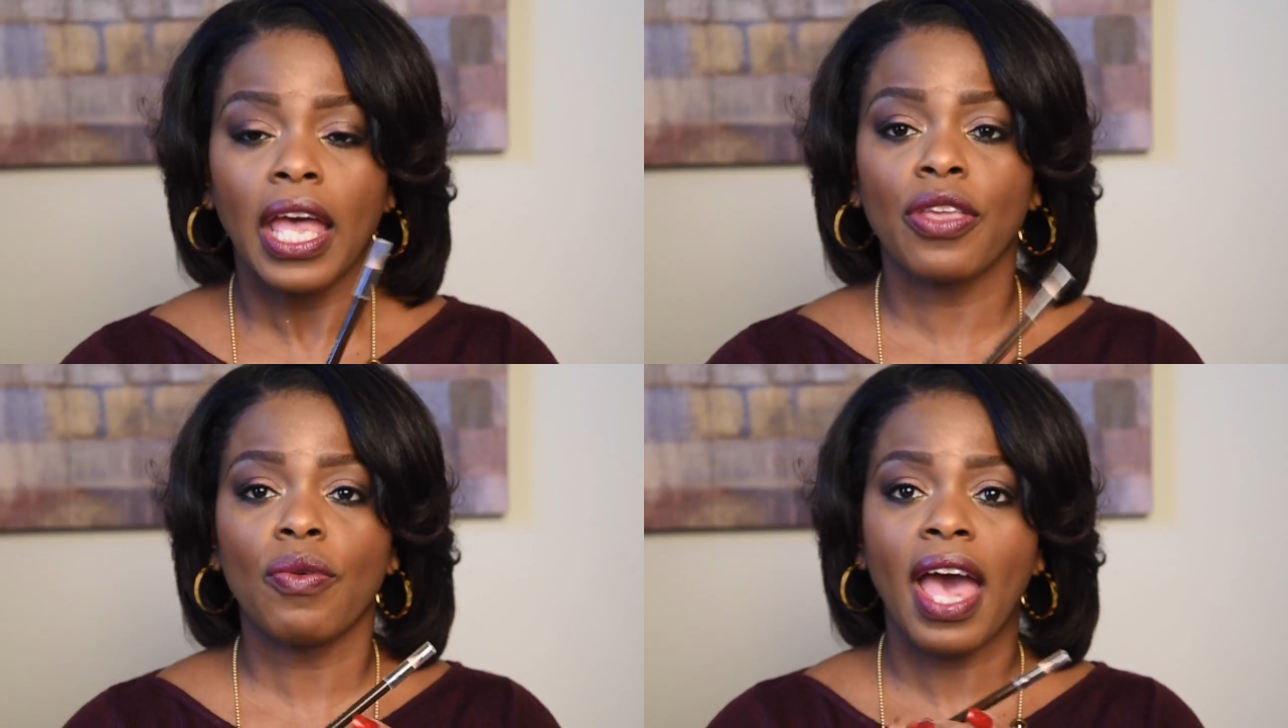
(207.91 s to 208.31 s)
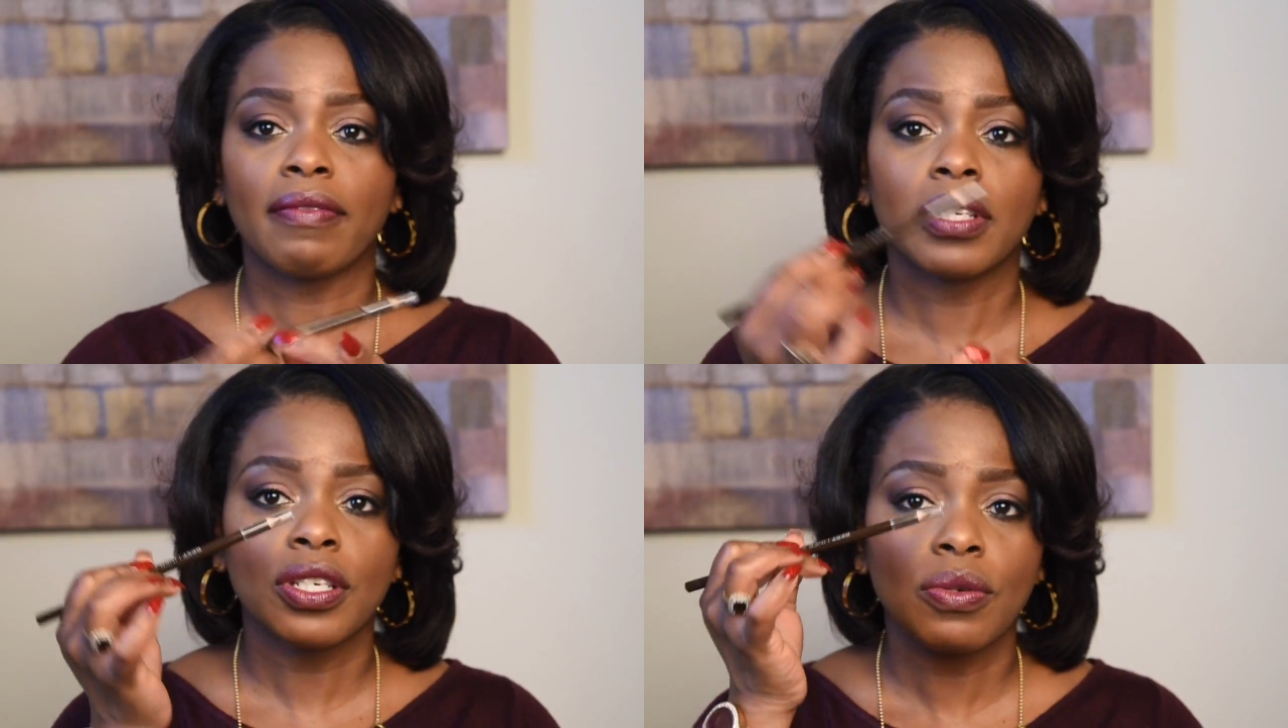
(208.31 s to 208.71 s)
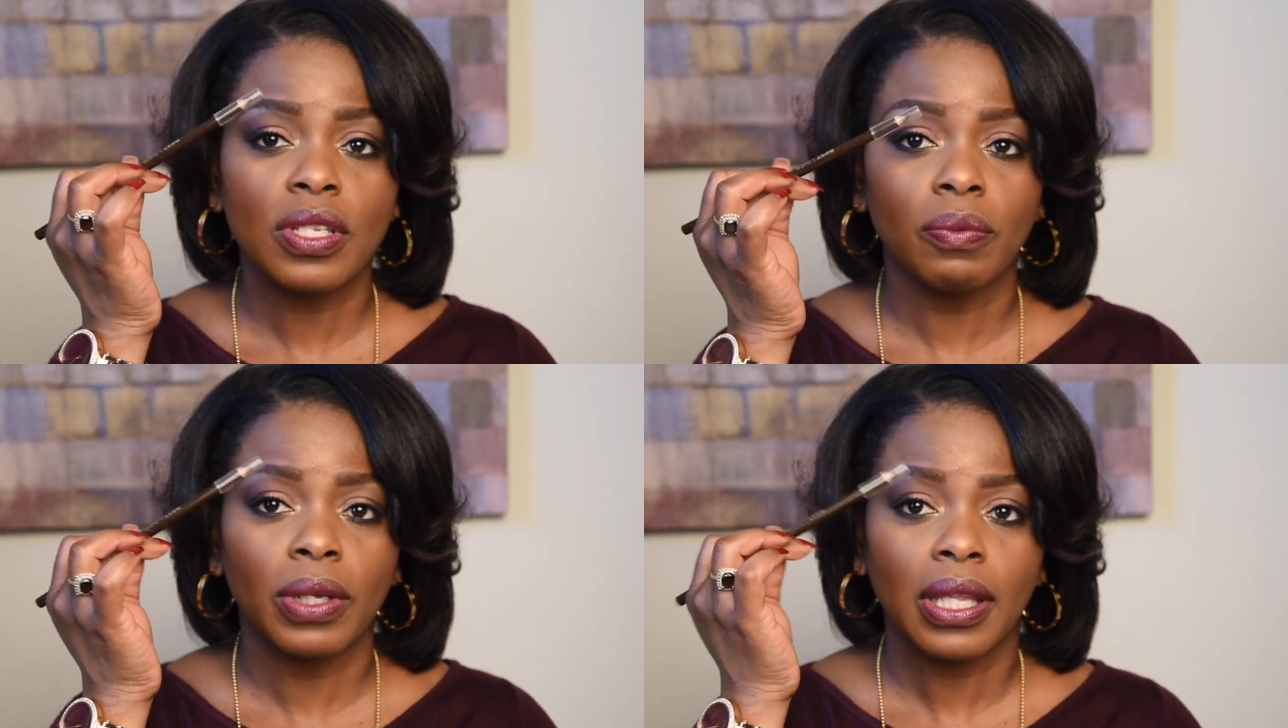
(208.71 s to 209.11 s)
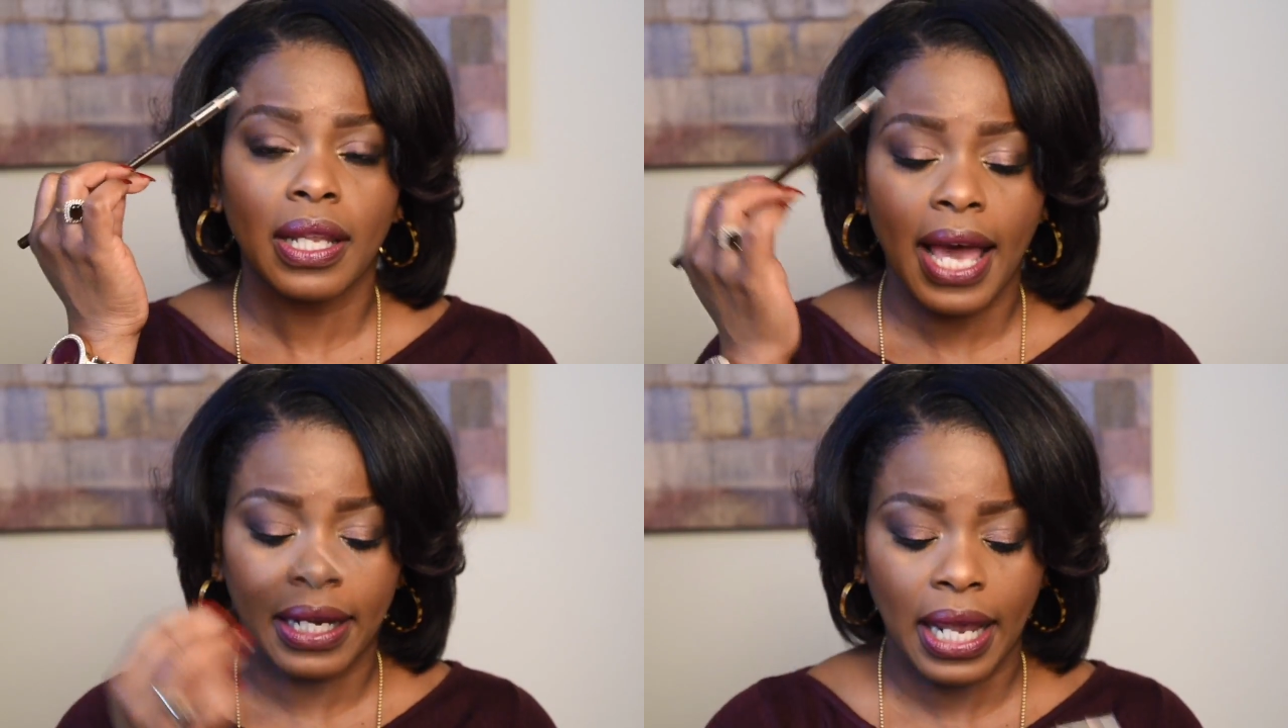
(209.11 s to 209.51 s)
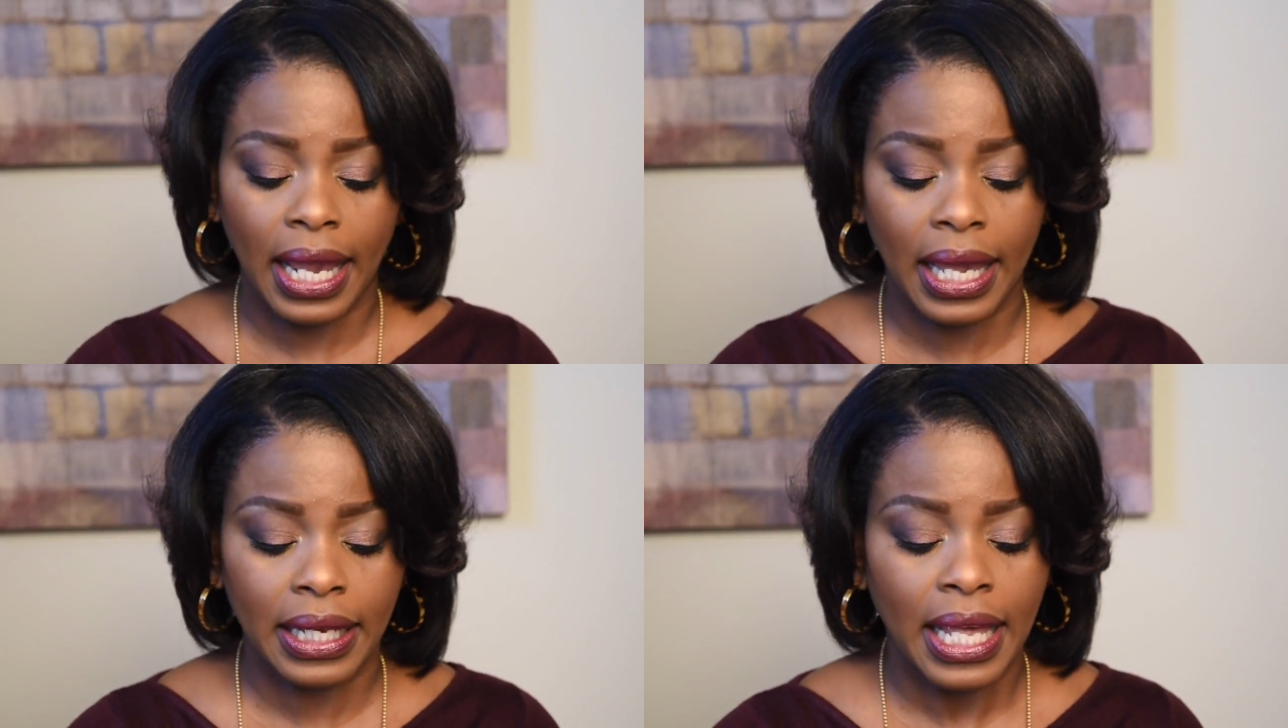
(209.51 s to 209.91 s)
and you have to use it with a light
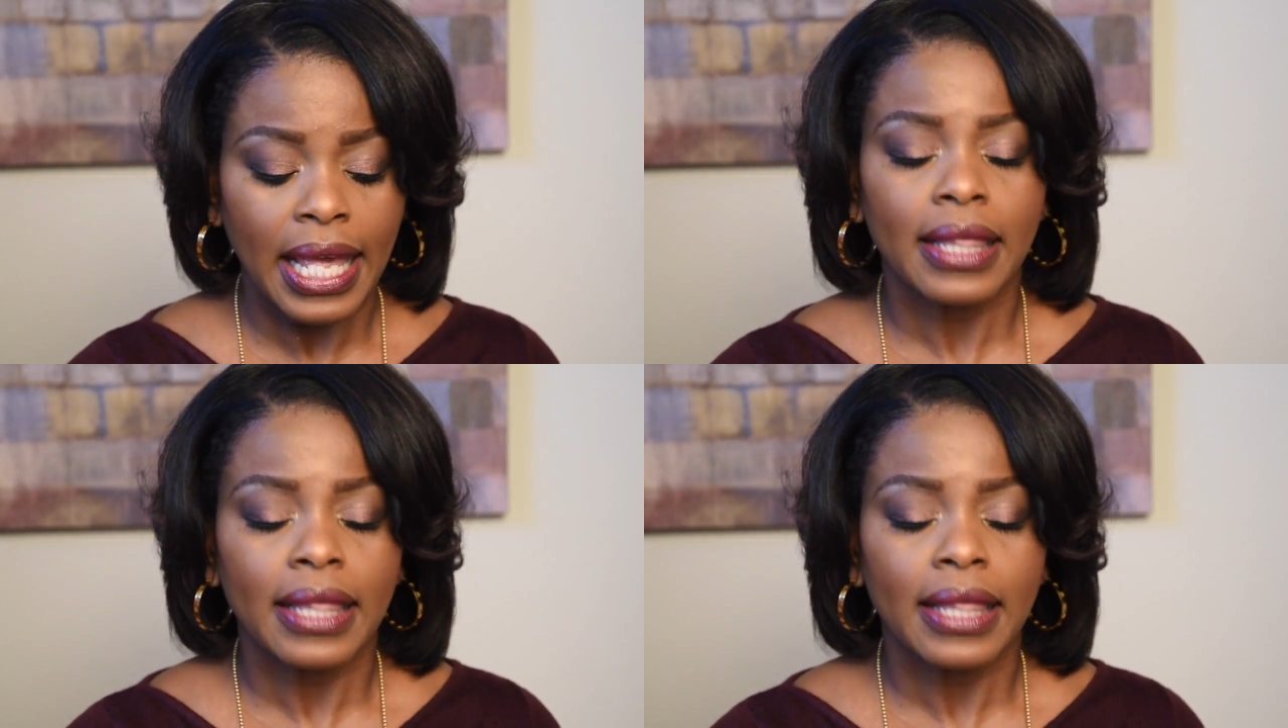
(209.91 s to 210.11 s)
hand.